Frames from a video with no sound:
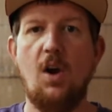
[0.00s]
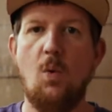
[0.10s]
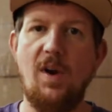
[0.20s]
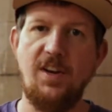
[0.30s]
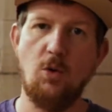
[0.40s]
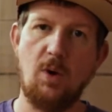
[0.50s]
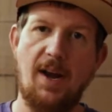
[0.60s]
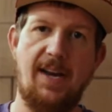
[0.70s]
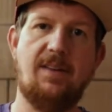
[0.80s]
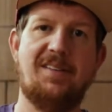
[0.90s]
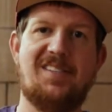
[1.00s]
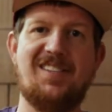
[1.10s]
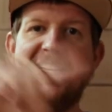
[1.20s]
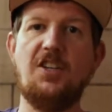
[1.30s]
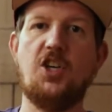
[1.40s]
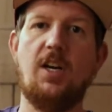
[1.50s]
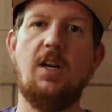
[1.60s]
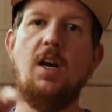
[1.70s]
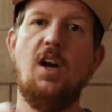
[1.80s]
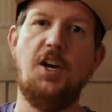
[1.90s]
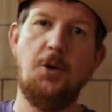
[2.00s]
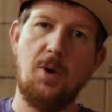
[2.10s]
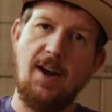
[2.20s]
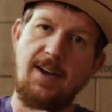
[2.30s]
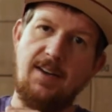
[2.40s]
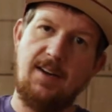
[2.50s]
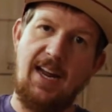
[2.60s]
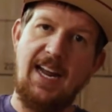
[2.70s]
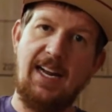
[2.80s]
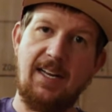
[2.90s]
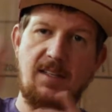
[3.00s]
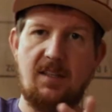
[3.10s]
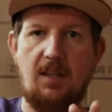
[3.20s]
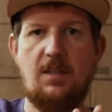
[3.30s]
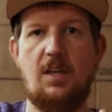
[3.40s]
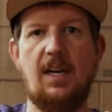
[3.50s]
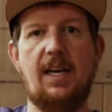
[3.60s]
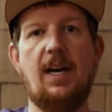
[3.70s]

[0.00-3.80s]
When you run into stitching, you run into inconsistent